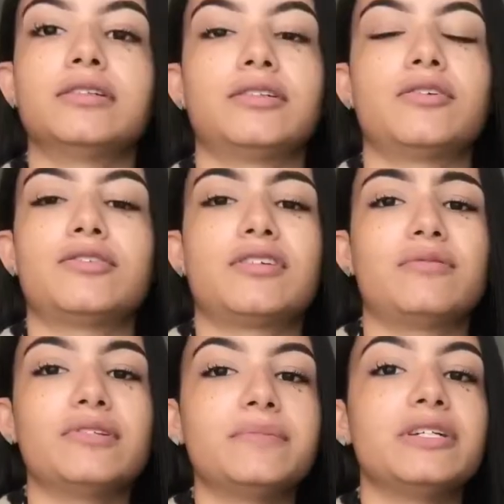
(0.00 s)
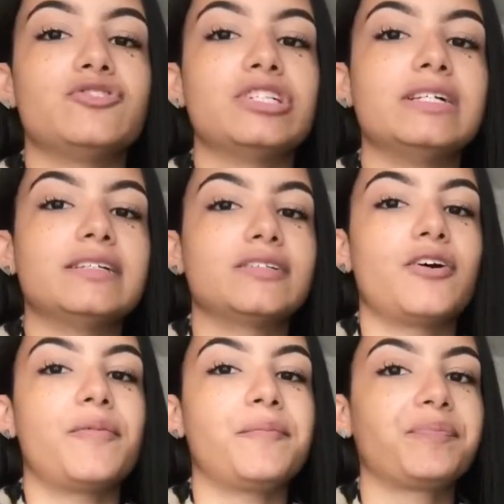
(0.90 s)
so I was a bit chilly, so
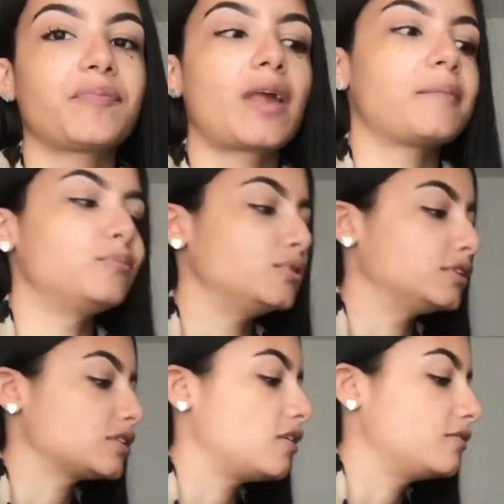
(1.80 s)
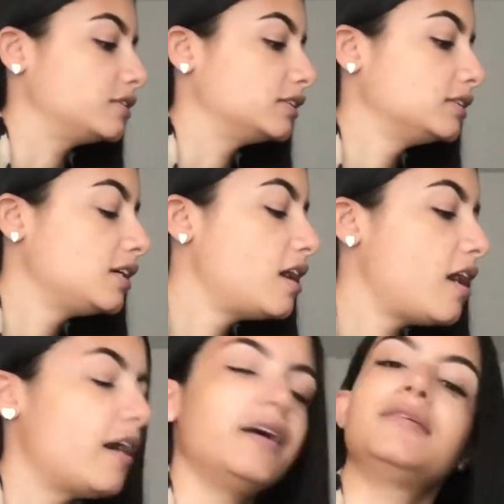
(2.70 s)
put the scarf
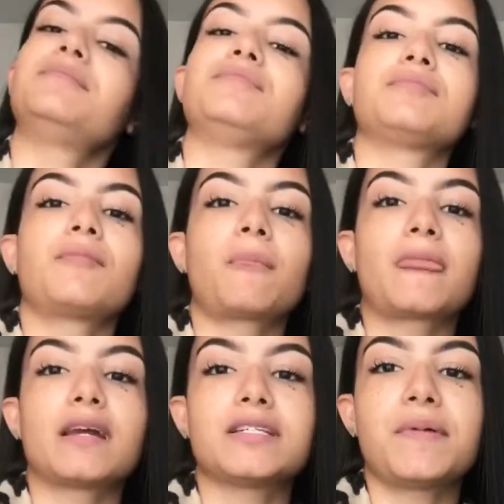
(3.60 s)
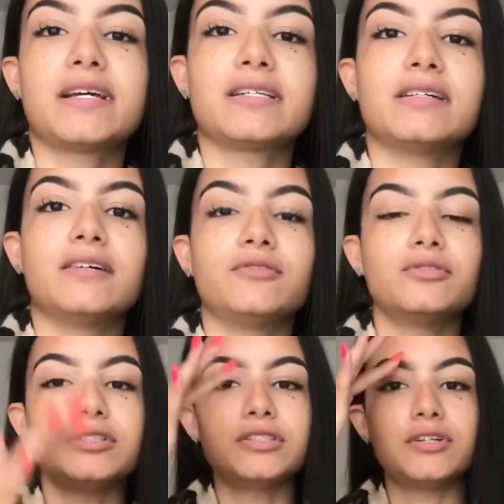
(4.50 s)
on. So basically I've
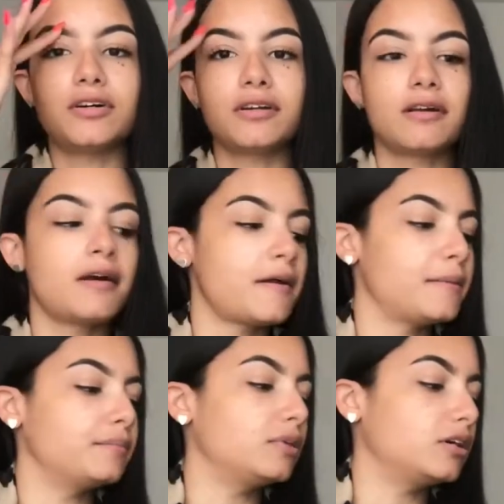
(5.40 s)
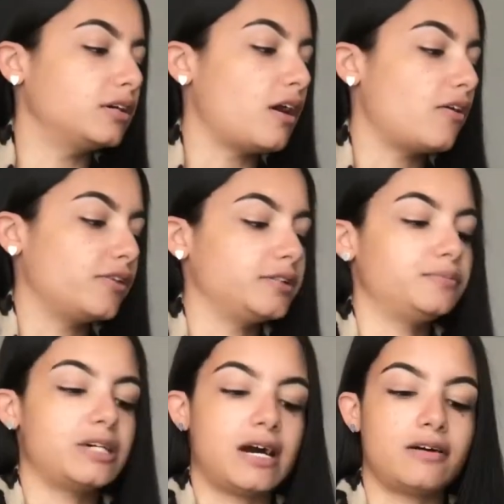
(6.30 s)
already done my
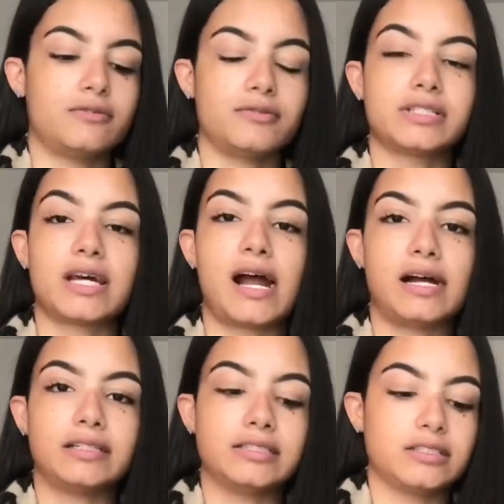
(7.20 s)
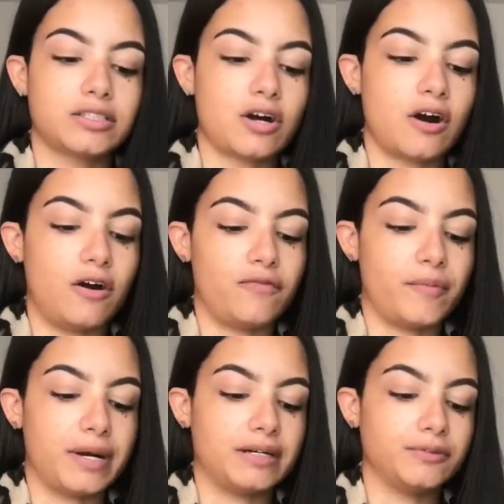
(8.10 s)
eyebrows and carved
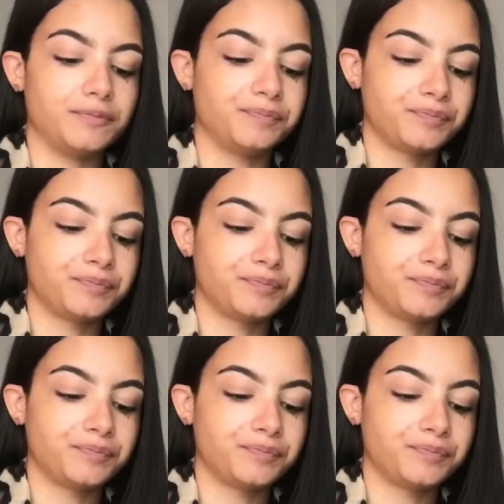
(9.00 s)
them out,